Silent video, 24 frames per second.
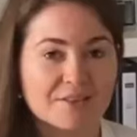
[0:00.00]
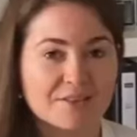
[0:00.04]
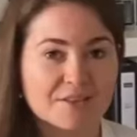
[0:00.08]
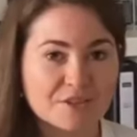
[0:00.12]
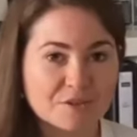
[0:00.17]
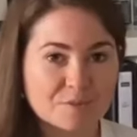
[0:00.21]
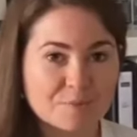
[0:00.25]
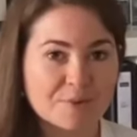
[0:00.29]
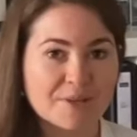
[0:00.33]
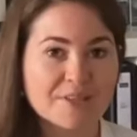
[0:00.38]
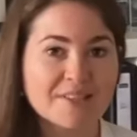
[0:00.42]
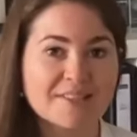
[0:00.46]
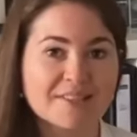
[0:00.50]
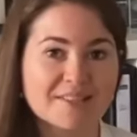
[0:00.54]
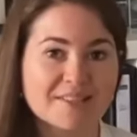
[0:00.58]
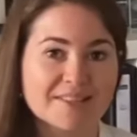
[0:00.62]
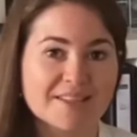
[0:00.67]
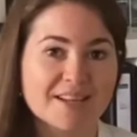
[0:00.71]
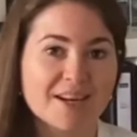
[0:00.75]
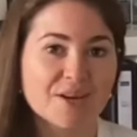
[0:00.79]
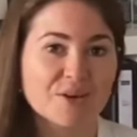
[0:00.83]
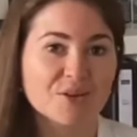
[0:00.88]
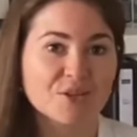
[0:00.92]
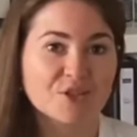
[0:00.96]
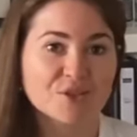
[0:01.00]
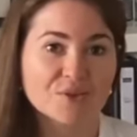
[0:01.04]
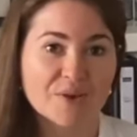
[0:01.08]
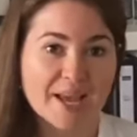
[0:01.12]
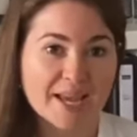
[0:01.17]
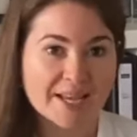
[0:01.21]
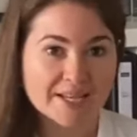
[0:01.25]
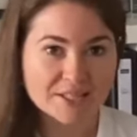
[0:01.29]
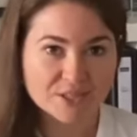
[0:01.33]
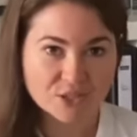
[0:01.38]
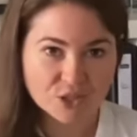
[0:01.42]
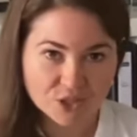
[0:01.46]
This brings us now to
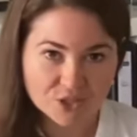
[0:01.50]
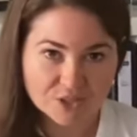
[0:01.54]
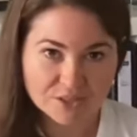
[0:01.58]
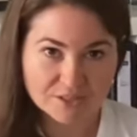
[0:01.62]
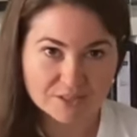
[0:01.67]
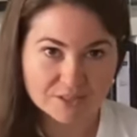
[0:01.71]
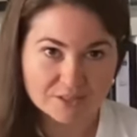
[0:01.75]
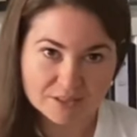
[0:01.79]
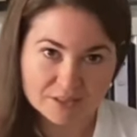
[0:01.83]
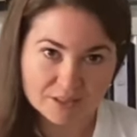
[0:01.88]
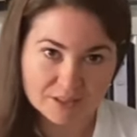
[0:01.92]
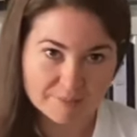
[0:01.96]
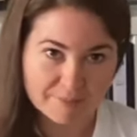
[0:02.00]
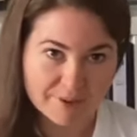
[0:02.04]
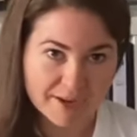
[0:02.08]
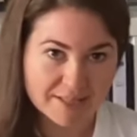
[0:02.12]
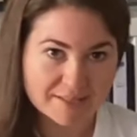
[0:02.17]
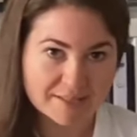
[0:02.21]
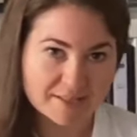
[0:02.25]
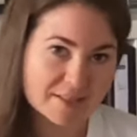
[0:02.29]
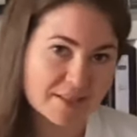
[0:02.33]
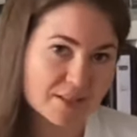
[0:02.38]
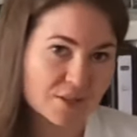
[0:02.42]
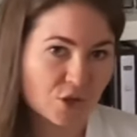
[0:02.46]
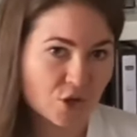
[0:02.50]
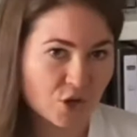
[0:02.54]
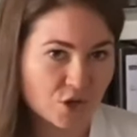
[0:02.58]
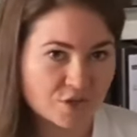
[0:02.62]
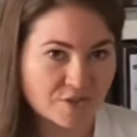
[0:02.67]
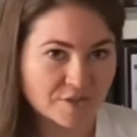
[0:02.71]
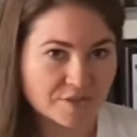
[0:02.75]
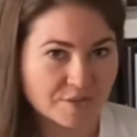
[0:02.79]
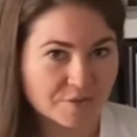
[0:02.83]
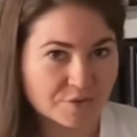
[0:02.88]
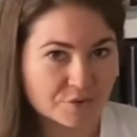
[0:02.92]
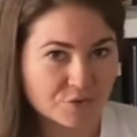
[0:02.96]
antioxidant capacity and
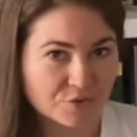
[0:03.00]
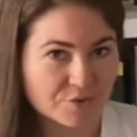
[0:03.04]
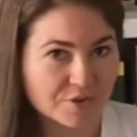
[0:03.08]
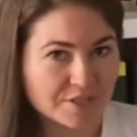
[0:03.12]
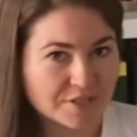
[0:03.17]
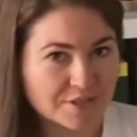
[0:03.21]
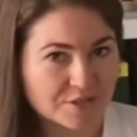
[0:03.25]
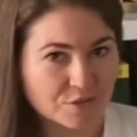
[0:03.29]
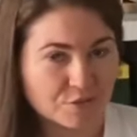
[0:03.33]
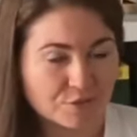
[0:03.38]
oxidative stress.